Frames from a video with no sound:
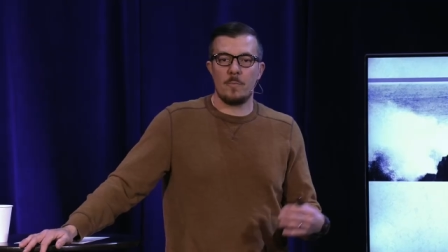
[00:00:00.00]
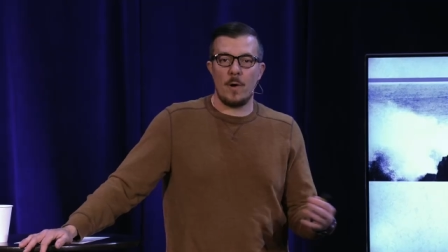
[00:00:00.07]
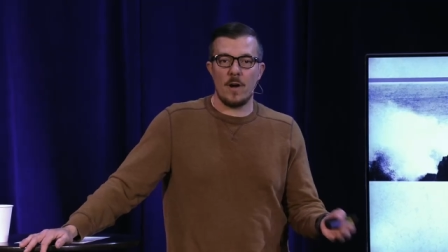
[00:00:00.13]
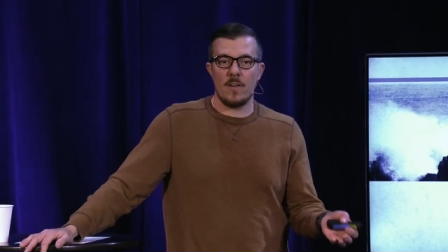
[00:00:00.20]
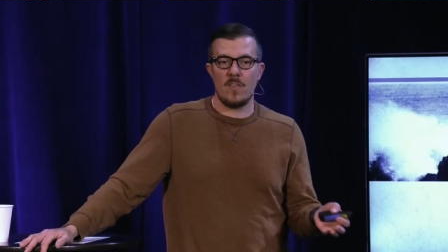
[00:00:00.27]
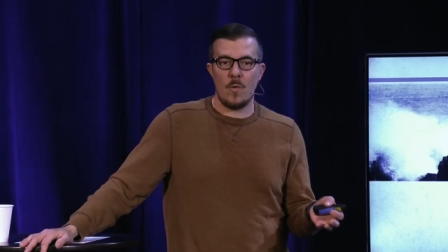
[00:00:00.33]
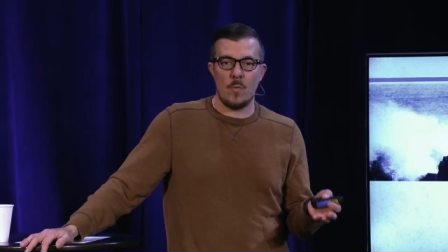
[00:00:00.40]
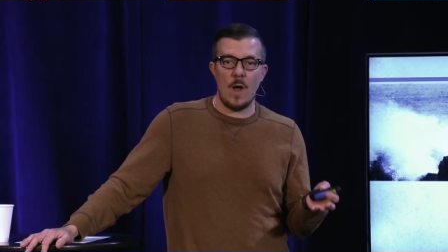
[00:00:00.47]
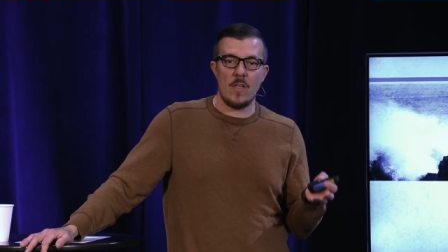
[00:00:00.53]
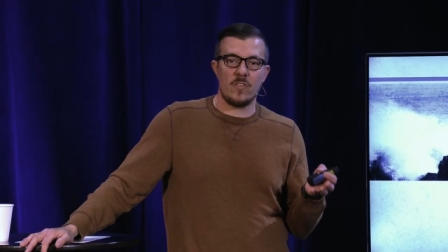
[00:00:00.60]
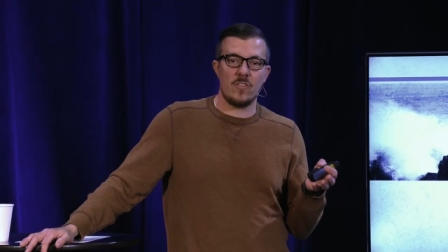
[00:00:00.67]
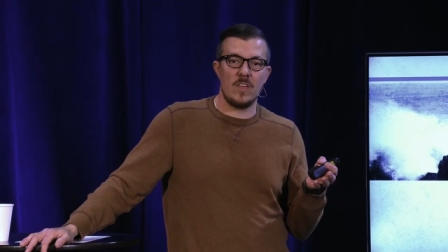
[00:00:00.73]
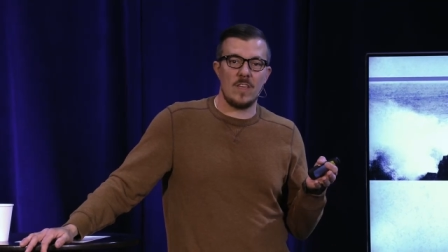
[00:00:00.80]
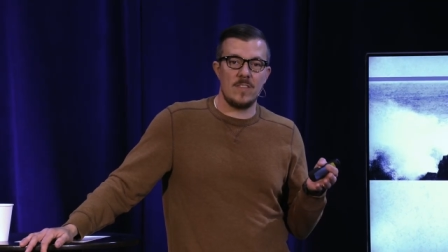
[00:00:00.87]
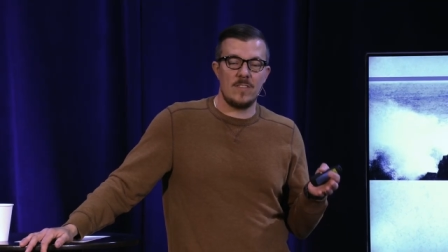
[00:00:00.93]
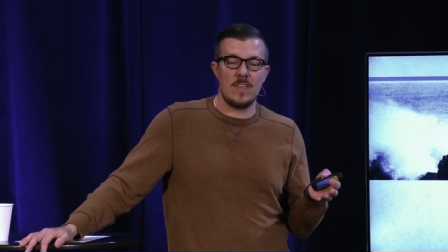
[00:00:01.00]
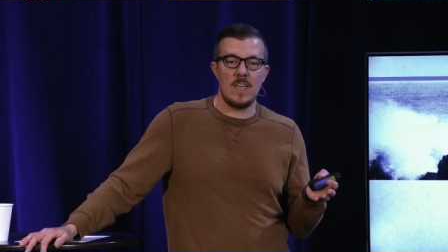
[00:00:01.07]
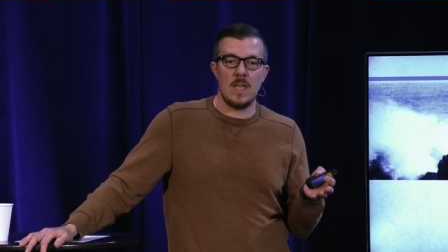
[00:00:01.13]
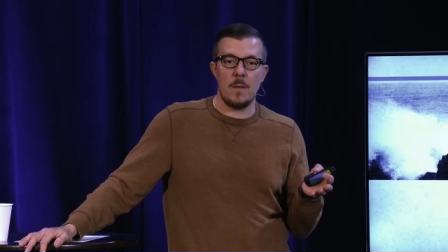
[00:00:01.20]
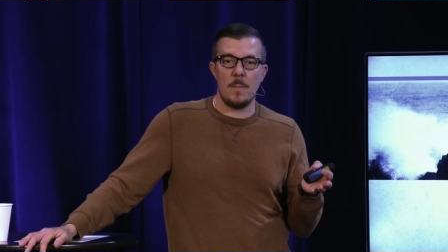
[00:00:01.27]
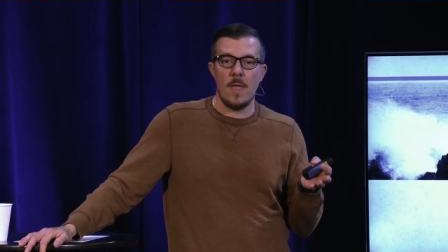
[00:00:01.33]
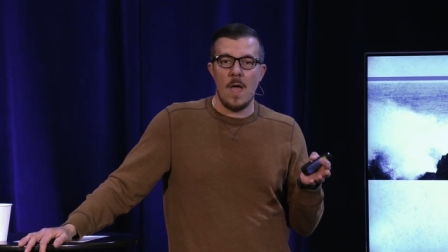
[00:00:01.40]
part of a wrestling
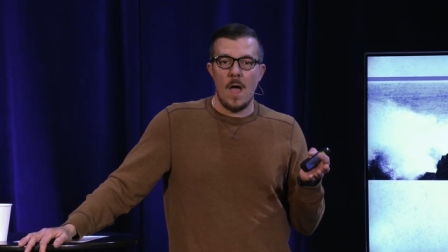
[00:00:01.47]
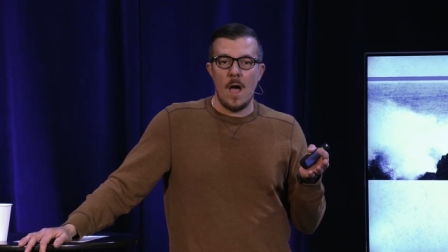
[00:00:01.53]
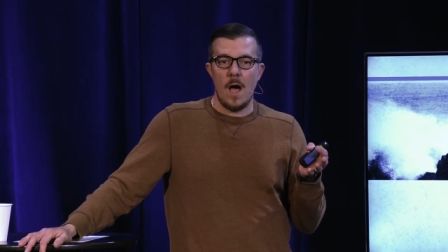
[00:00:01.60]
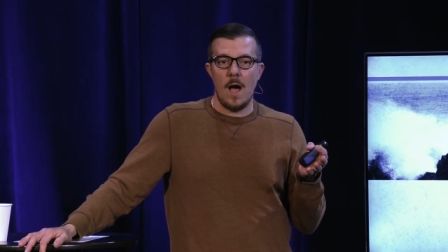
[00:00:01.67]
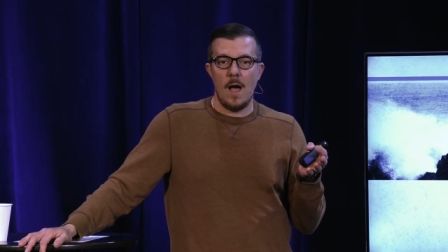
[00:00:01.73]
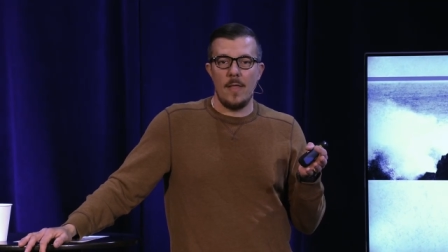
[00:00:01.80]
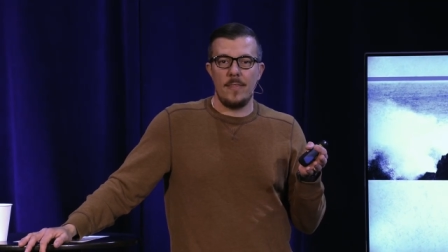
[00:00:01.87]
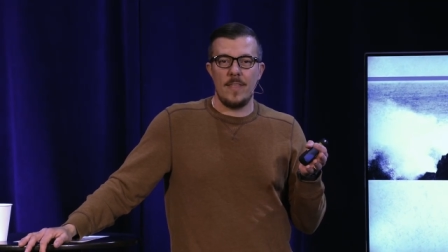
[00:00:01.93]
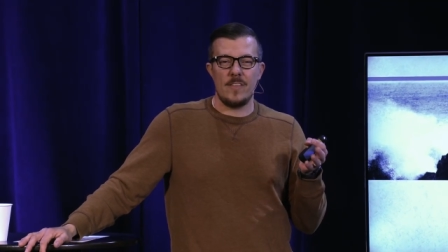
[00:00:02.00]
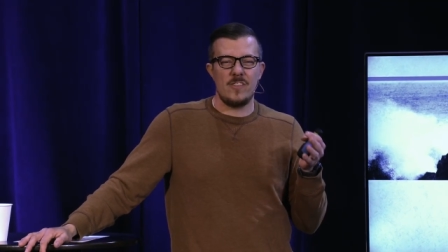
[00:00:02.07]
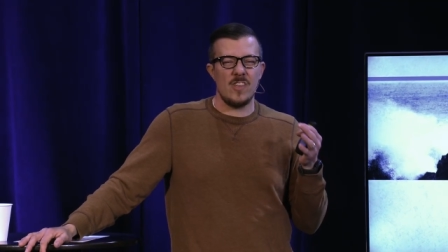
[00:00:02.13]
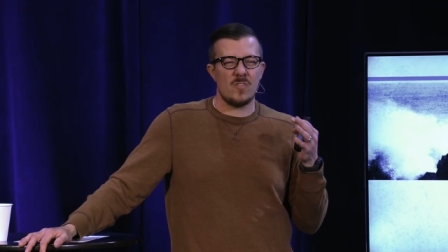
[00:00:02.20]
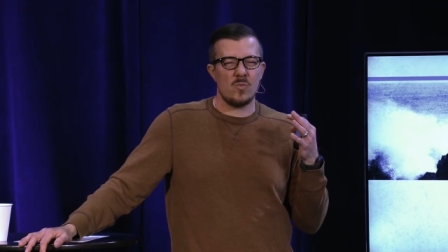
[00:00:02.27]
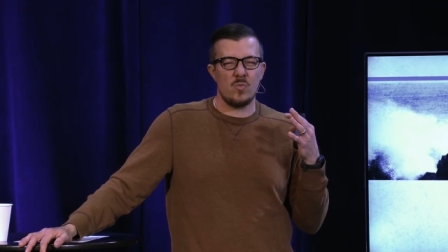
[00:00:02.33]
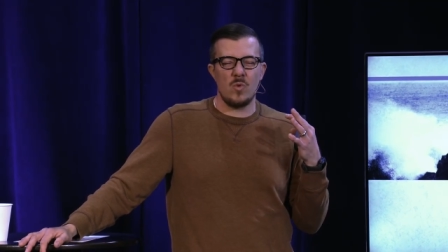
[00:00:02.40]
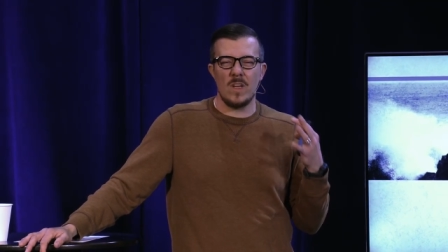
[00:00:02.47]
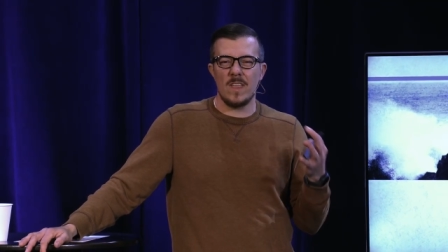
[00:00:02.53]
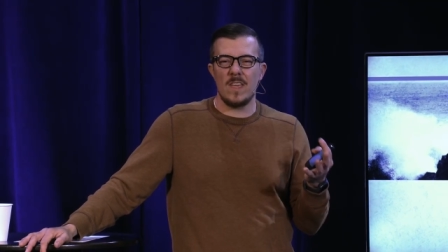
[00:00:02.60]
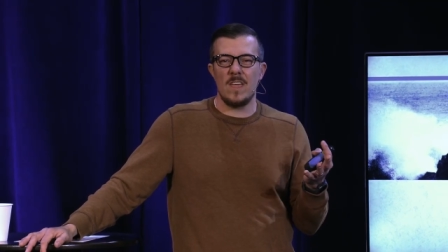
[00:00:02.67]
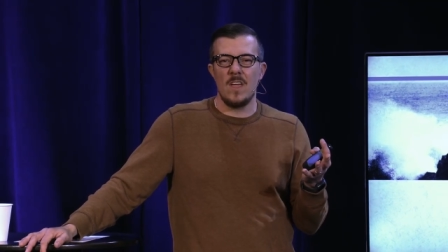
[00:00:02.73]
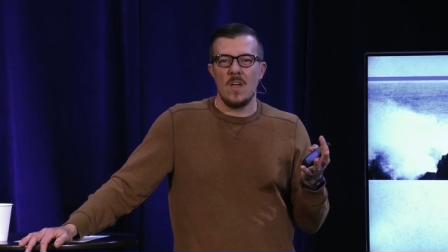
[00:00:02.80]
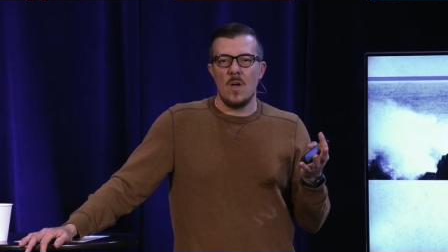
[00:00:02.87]
team uh, that just
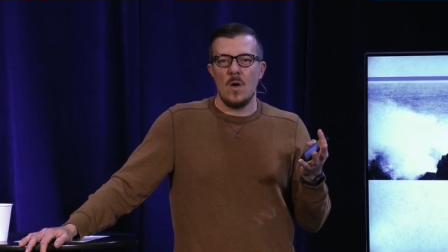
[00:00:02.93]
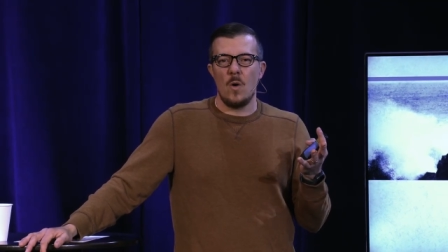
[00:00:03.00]
really